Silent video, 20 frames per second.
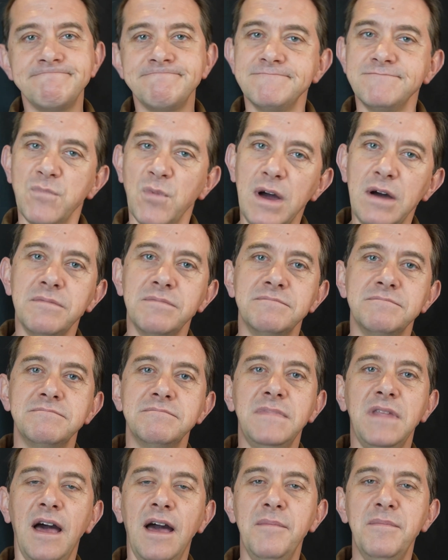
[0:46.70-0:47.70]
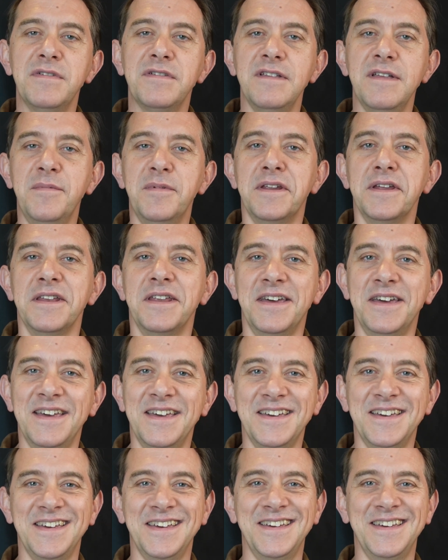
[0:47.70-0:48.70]
well, time is limited.
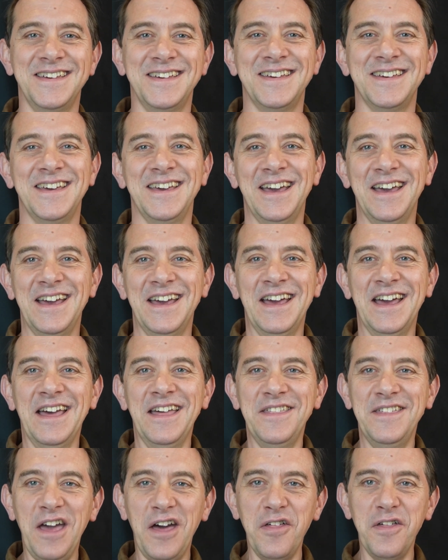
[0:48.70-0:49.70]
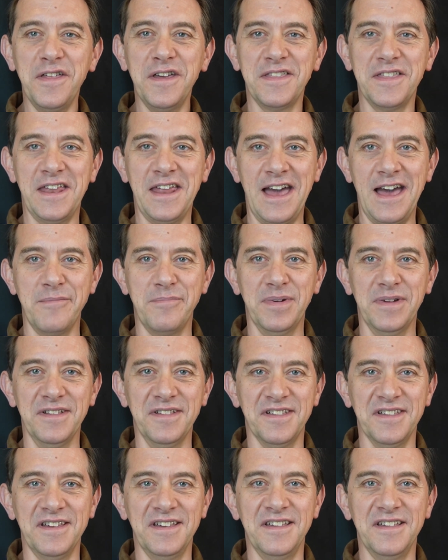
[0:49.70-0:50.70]
The other thing that
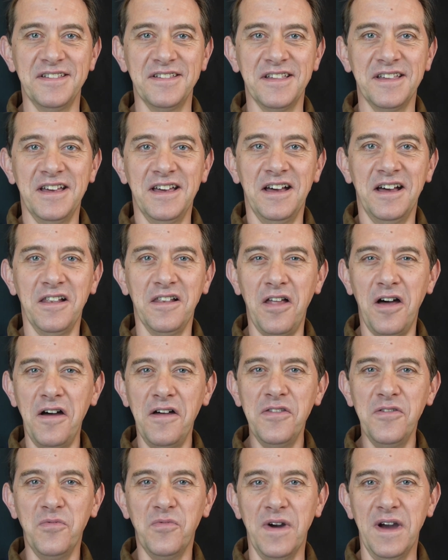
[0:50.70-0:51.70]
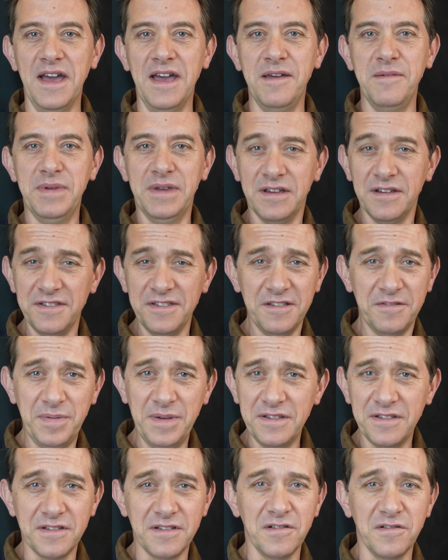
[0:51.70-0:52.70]
happens is along the way, because these
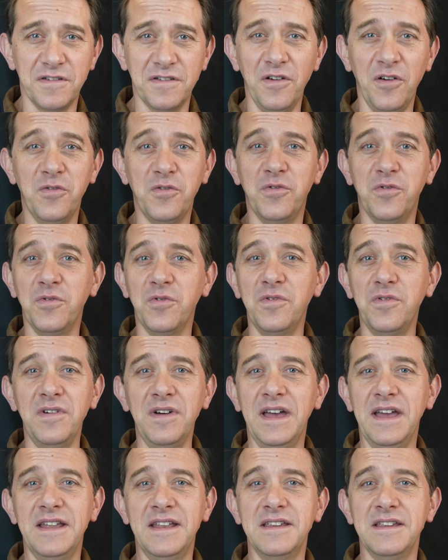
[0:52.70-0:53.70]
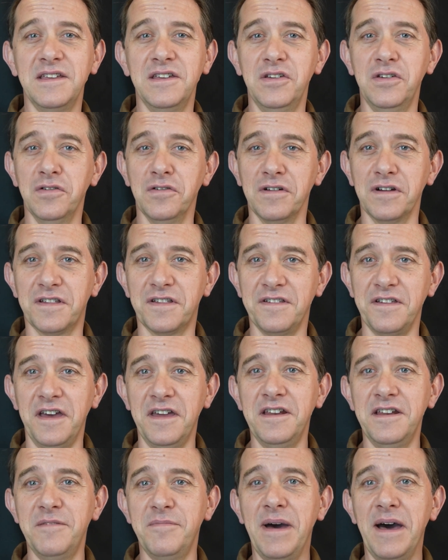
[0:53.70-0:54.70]
pieces are so cool and you're
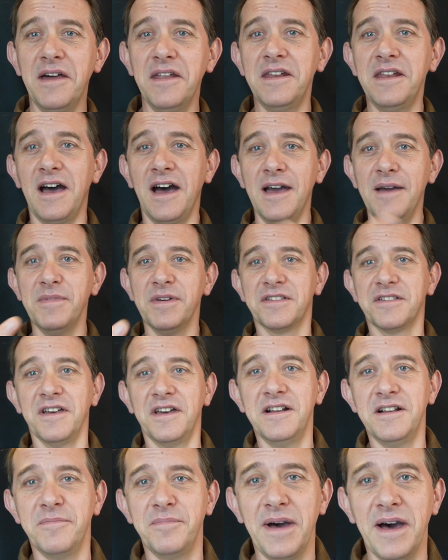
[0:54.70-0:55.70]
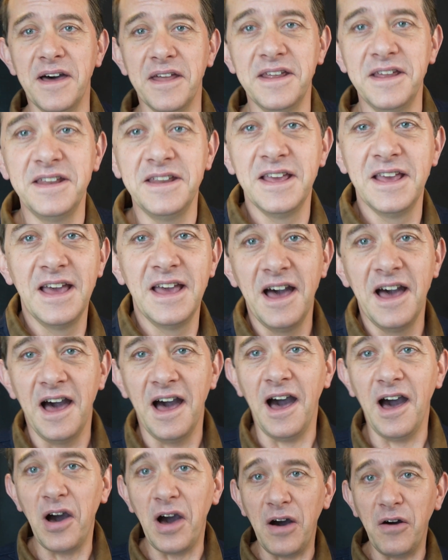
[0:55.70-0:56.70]
excited about it, I'm excited about it,
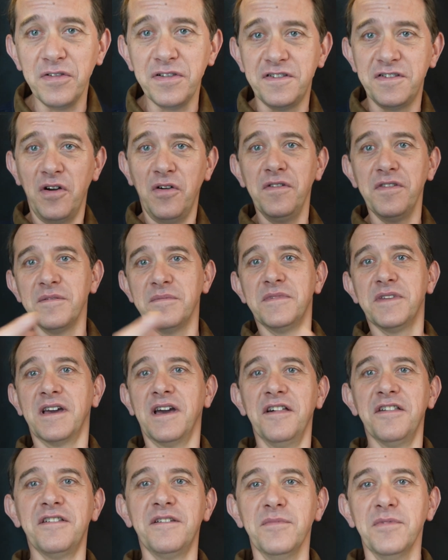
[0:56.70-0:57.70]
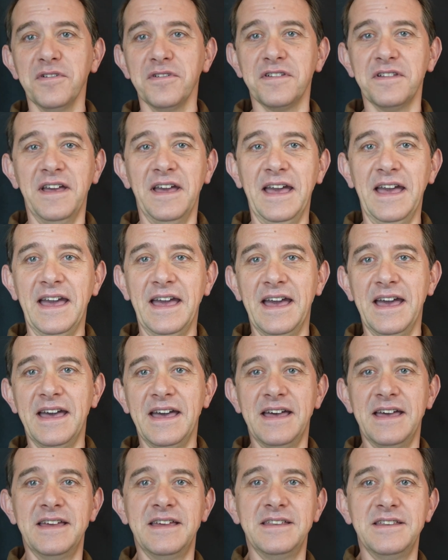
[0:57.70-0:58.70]
I'll show them to customers,
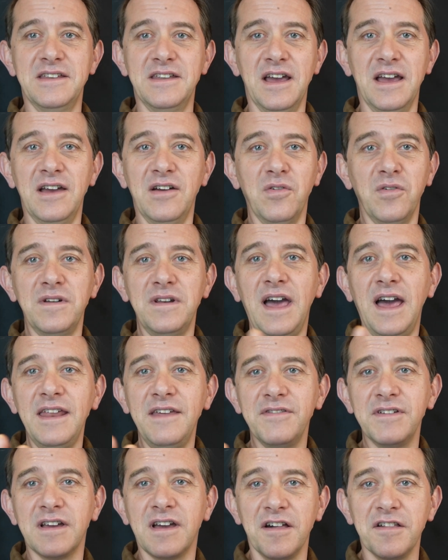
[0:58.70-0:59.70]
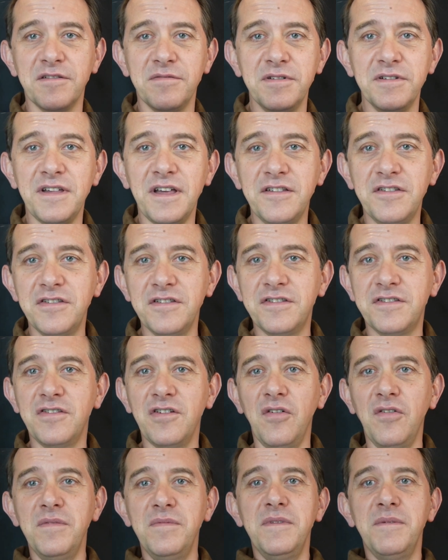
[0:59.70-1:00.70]
and or not even customers, I just
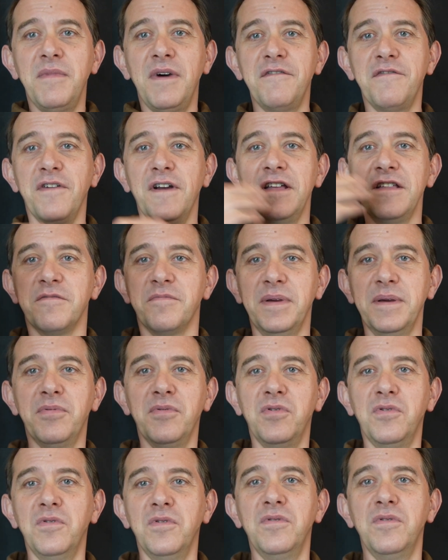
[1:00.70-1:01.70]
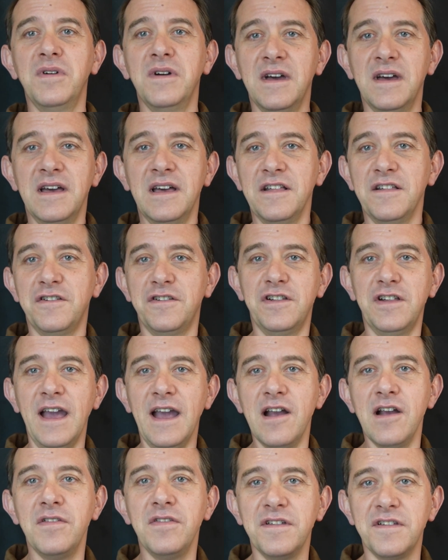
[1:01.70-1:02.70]
show them to my friends, people who
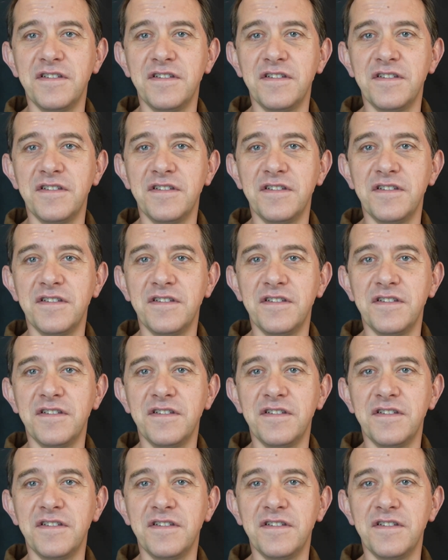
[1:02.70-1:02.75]
share the